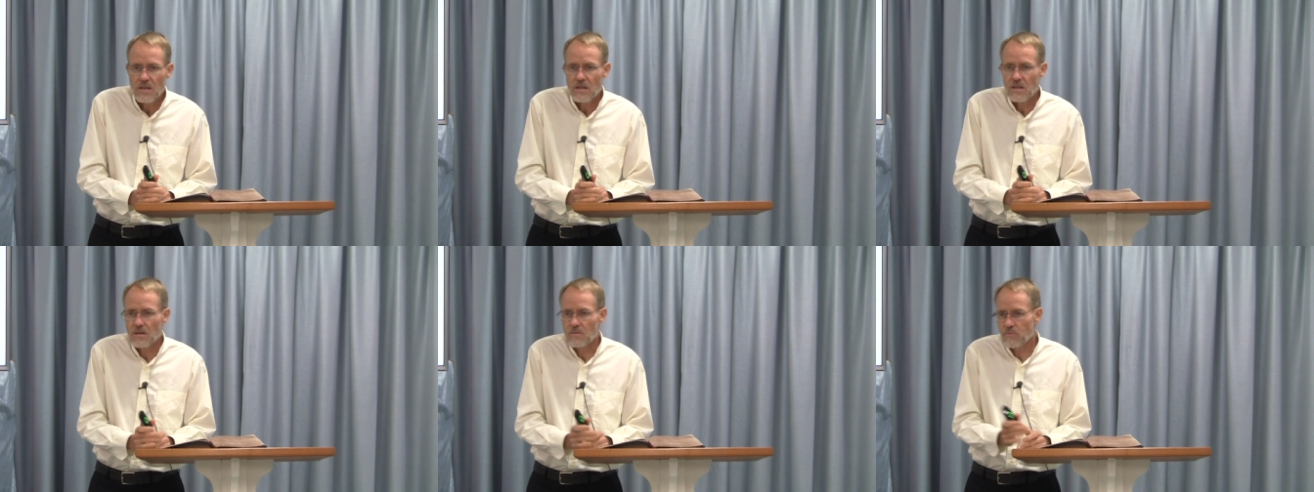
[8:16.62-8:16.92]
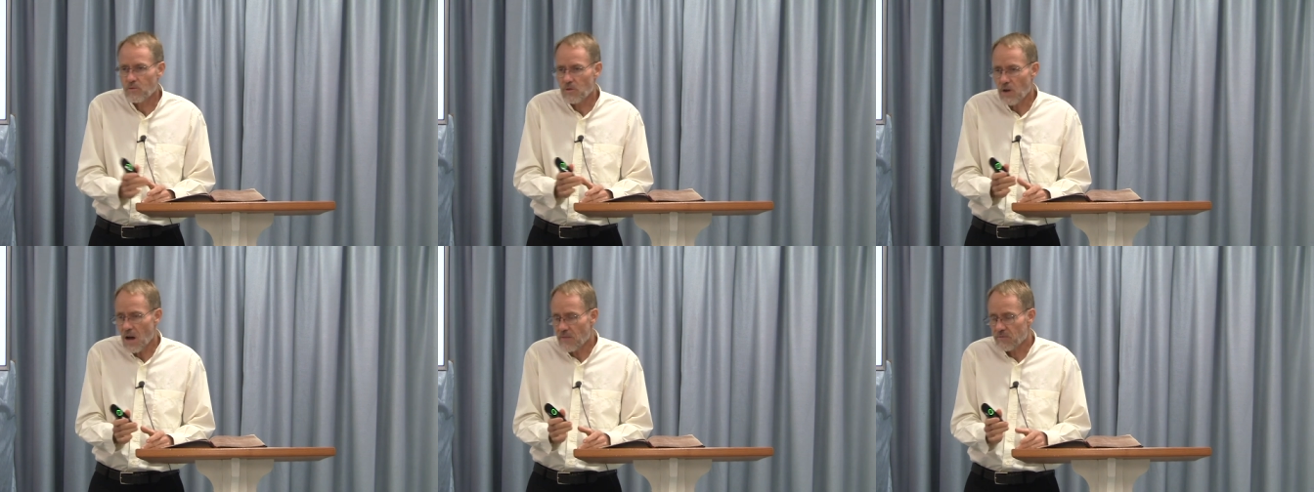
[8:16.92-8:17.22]
in
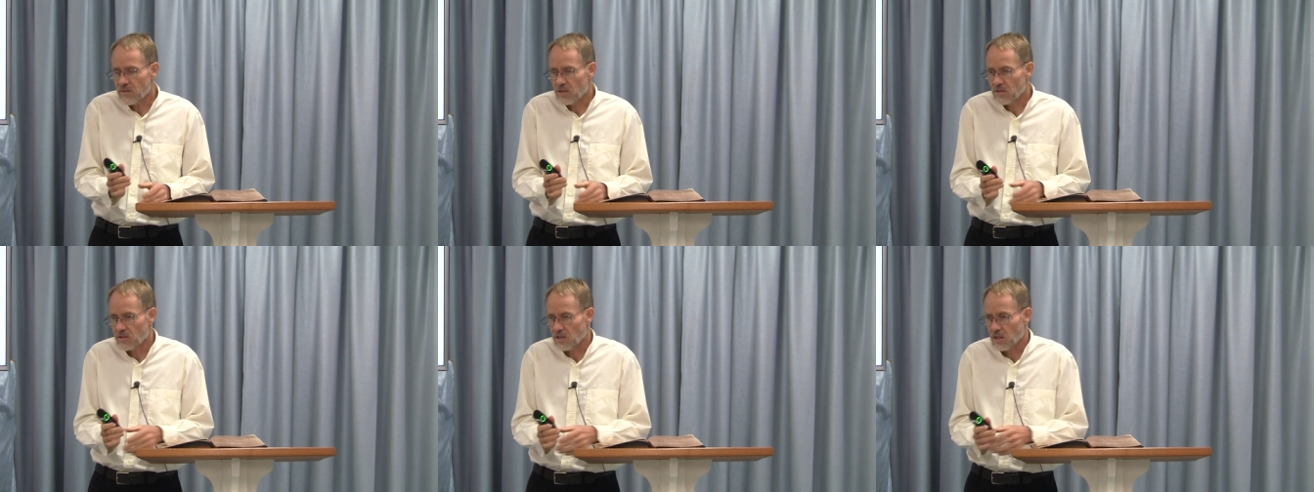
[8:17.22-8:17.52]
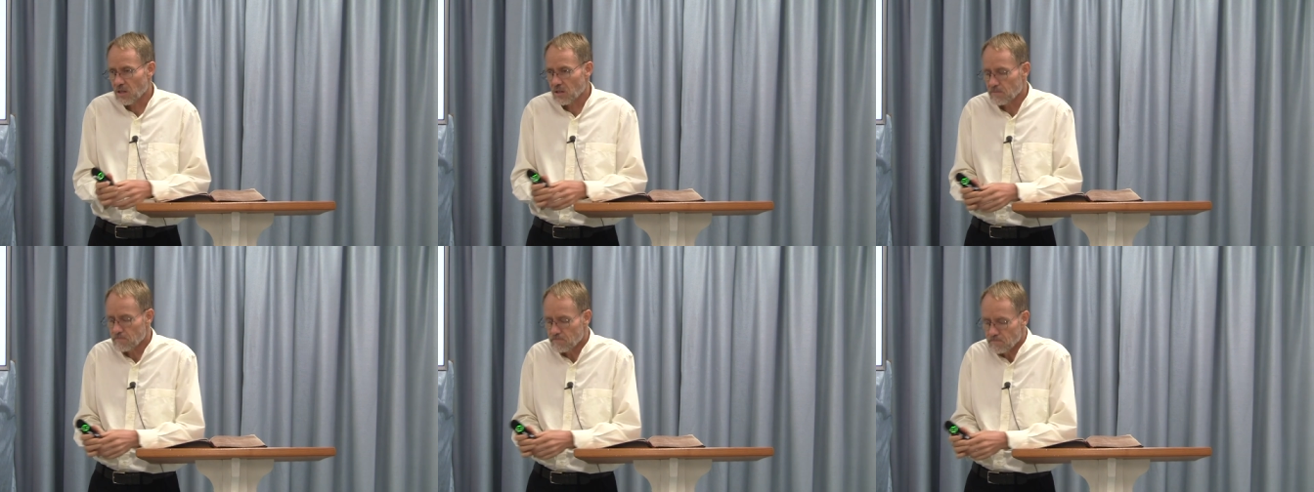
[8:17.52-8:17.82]

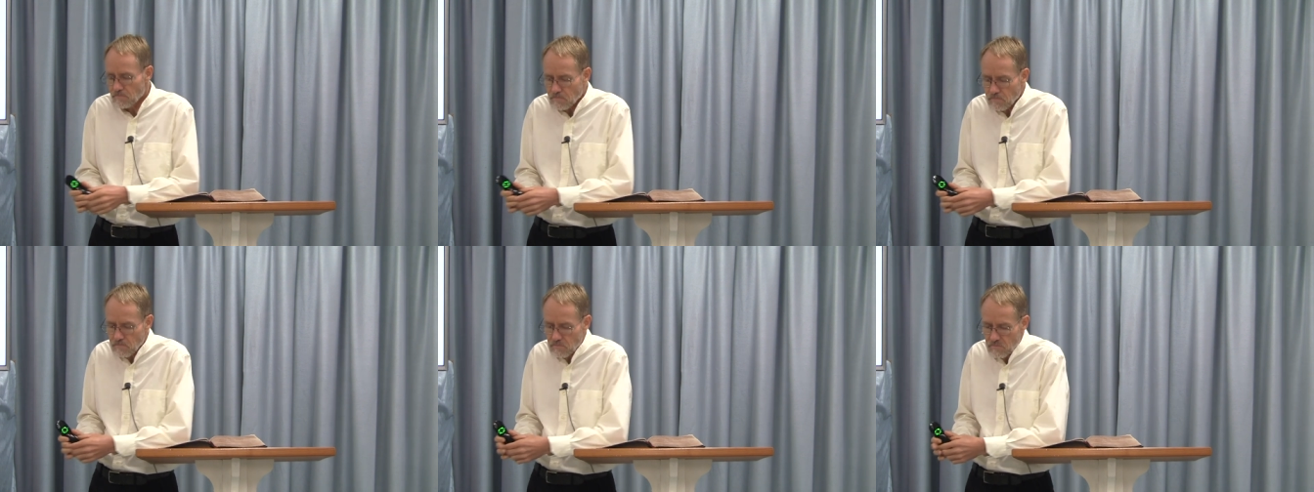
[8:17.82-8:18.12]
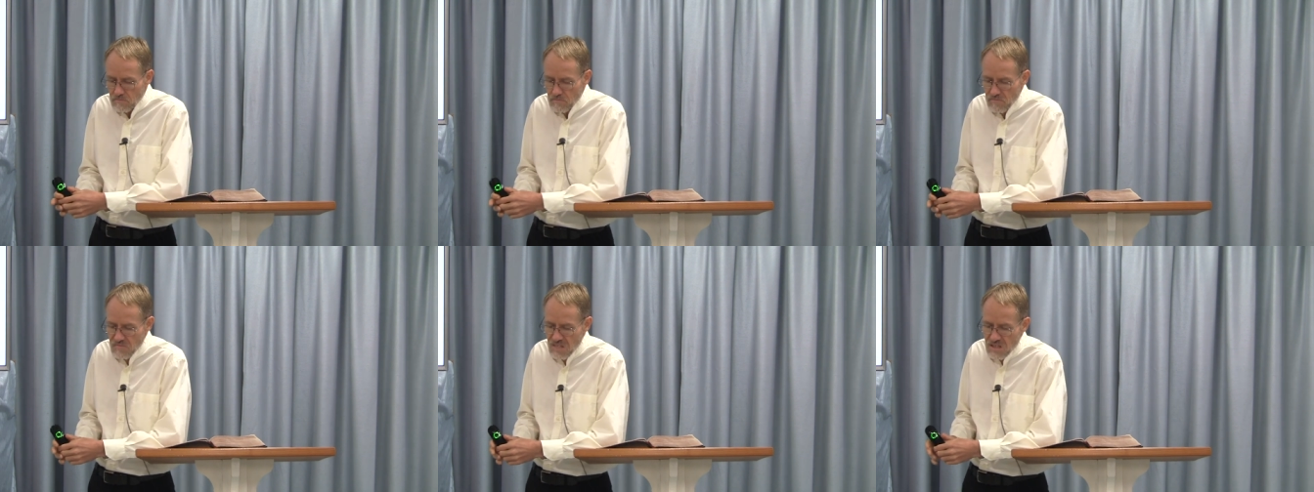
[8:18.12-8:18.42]
prophecy
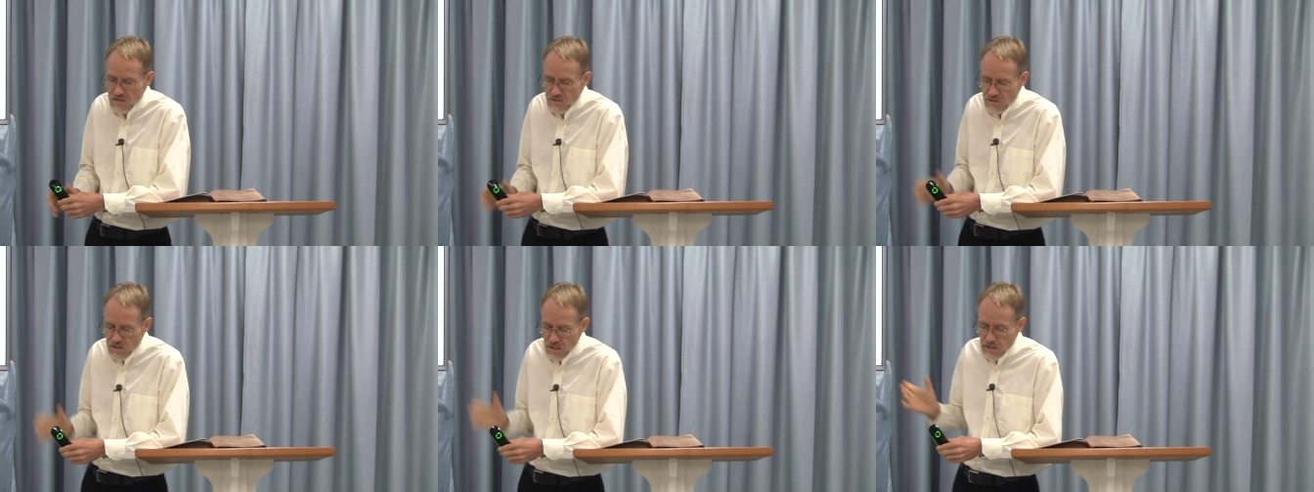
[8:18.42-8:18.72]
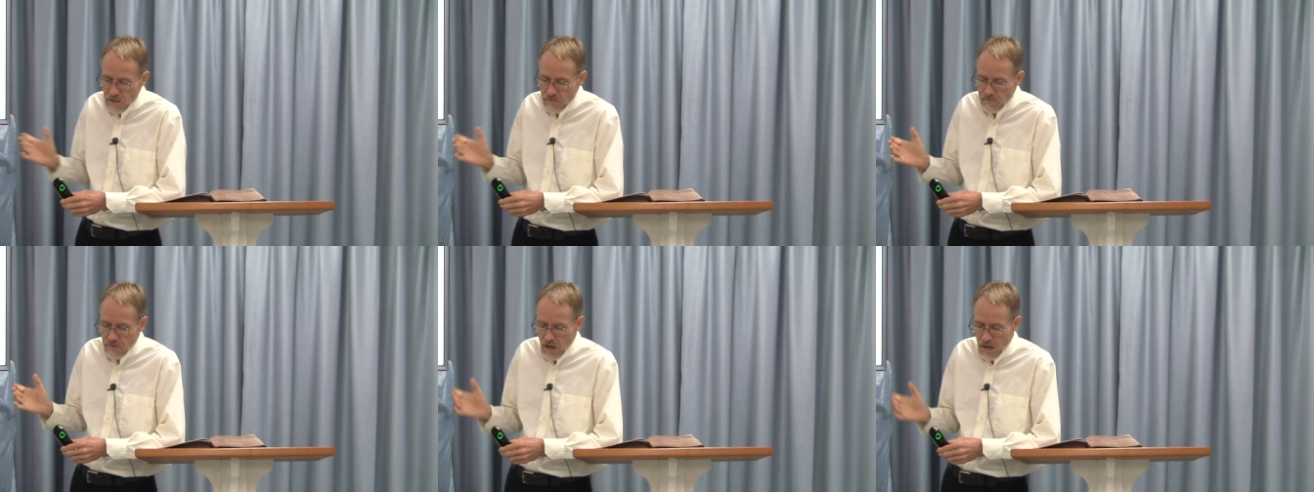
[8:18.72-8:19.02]

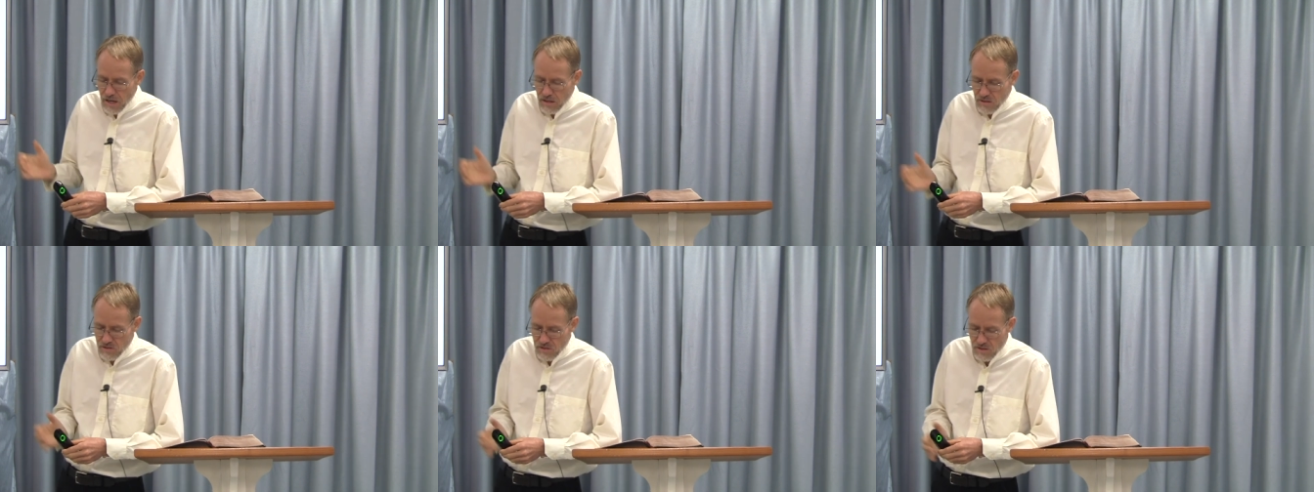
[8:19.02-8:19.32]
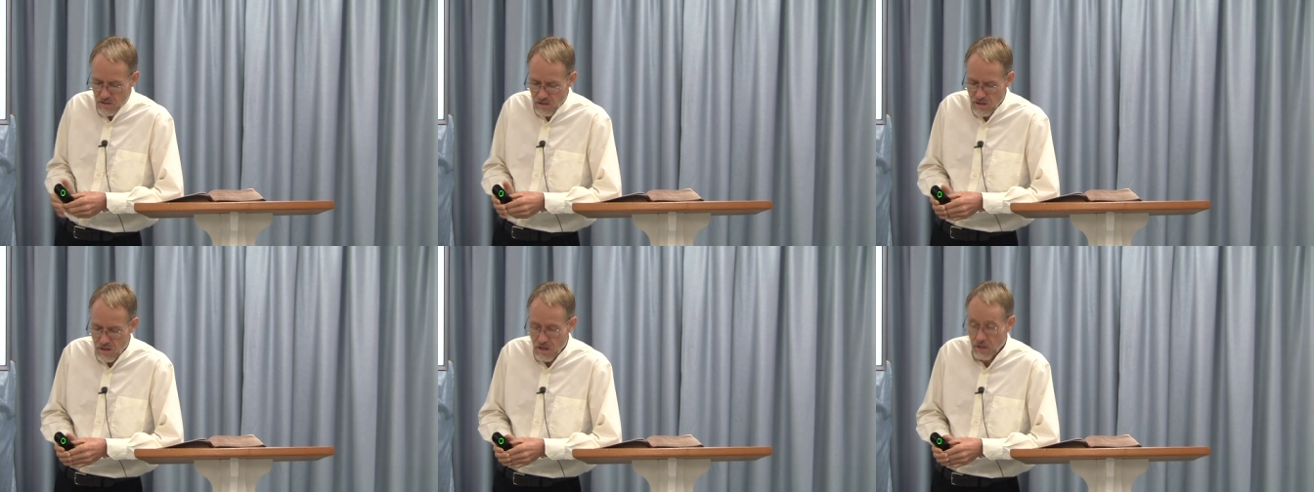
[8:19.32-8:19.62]

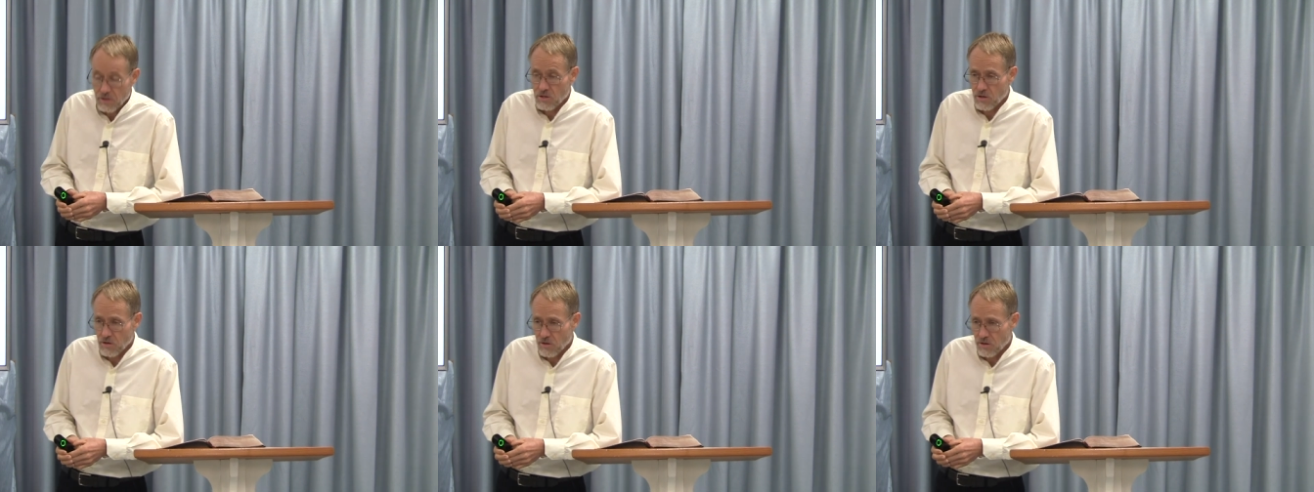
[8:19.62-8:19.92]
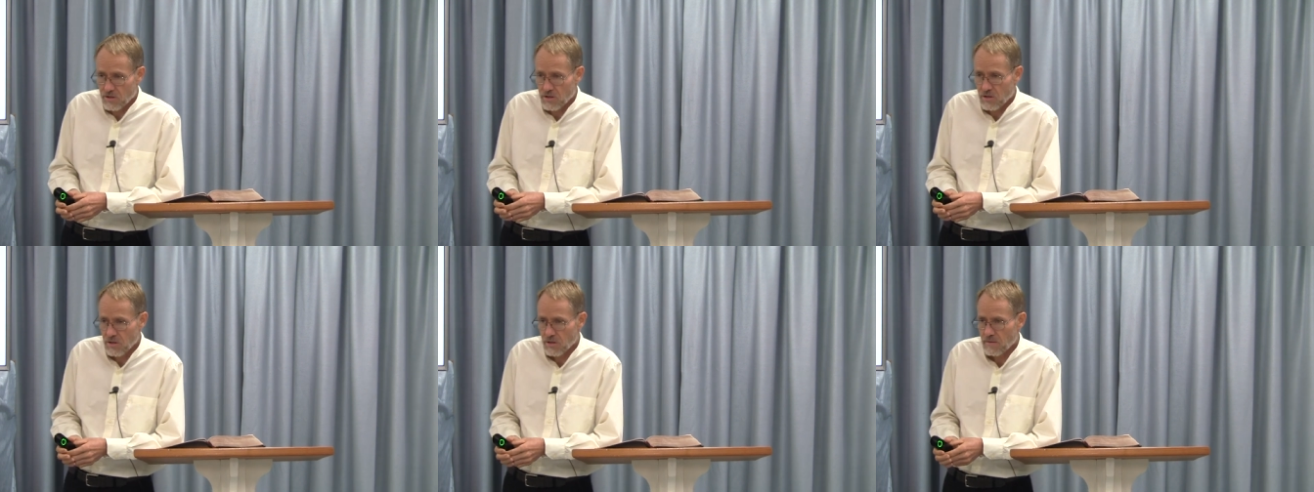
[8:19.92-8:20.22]
signifies a
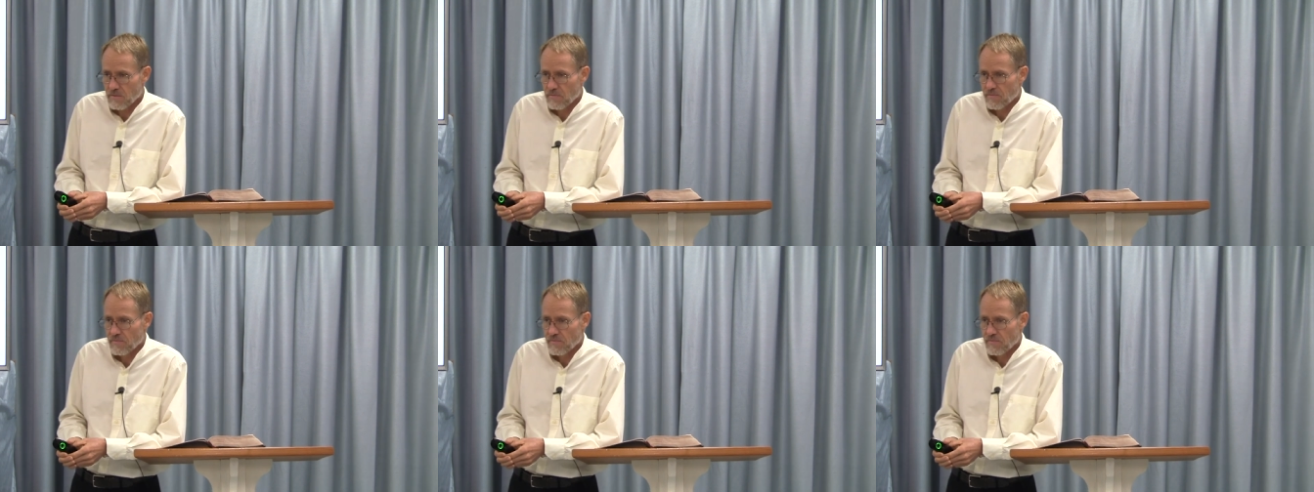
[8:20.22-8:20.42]
church.